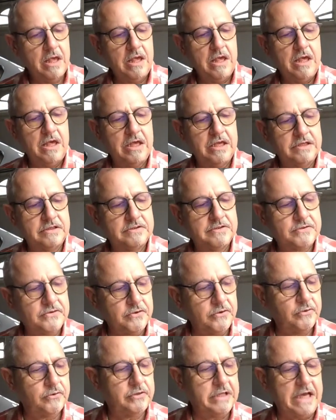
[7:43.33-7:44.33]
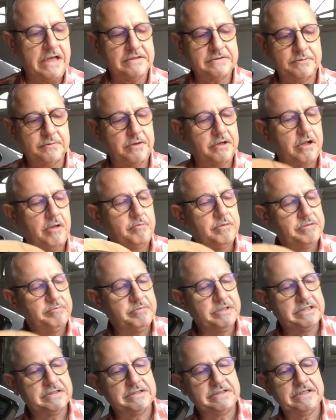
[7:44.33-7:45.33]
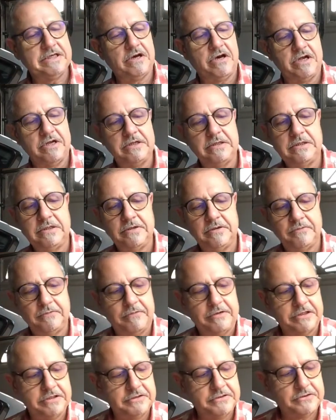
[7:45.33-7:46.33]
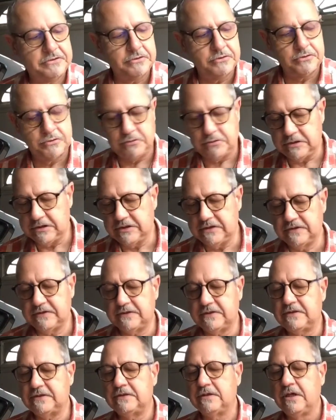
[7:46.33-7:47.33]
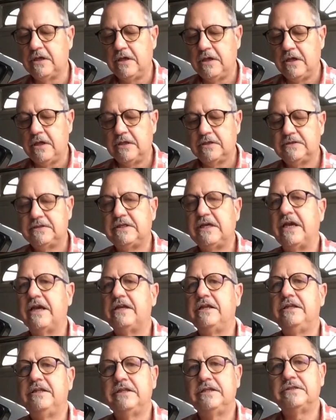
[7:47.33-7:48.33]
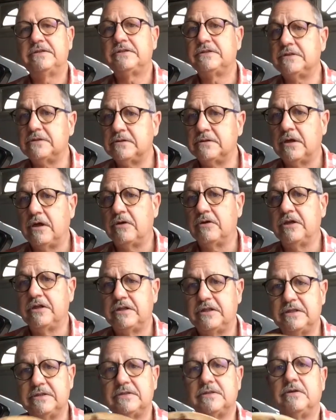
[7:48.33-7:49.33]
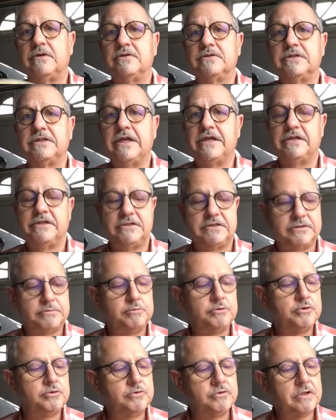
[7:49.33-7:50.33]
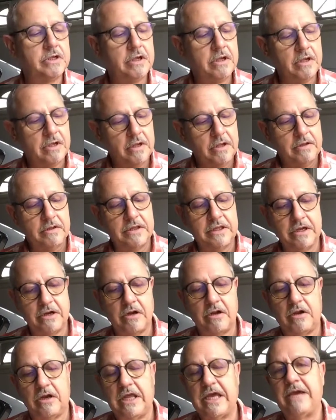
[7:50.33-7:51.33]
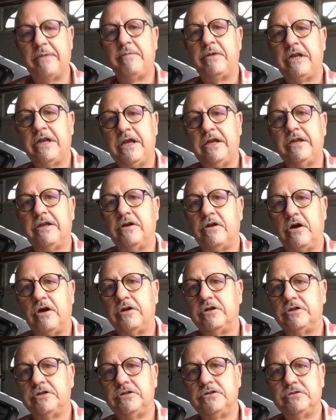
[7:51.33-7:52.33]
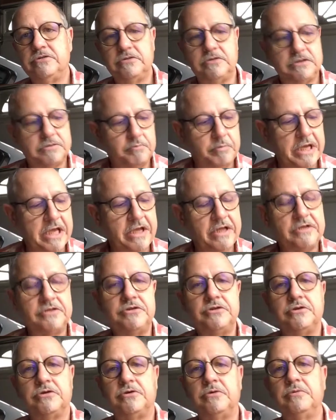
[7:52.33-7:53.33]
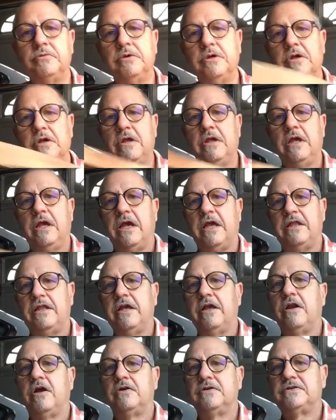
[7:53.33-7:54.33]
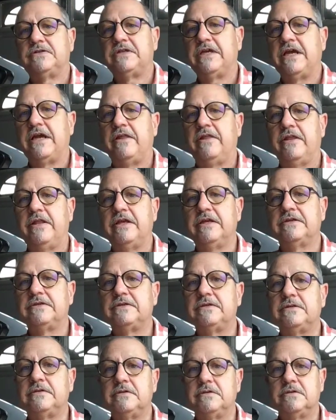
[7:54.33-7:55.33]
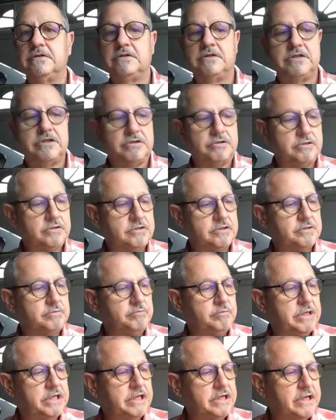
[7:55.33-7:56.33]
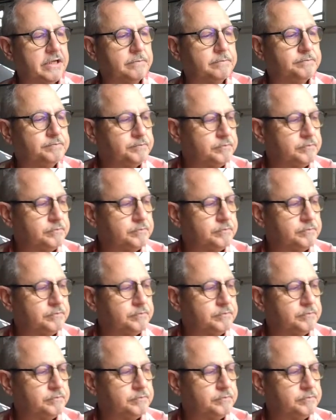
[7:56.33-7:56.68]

And so that's what I'll be busy on very soon is sanding this. I'll get this all sanded smooth. Then I'll laminate it onto the banjo and then I'll sand this to, to meet it.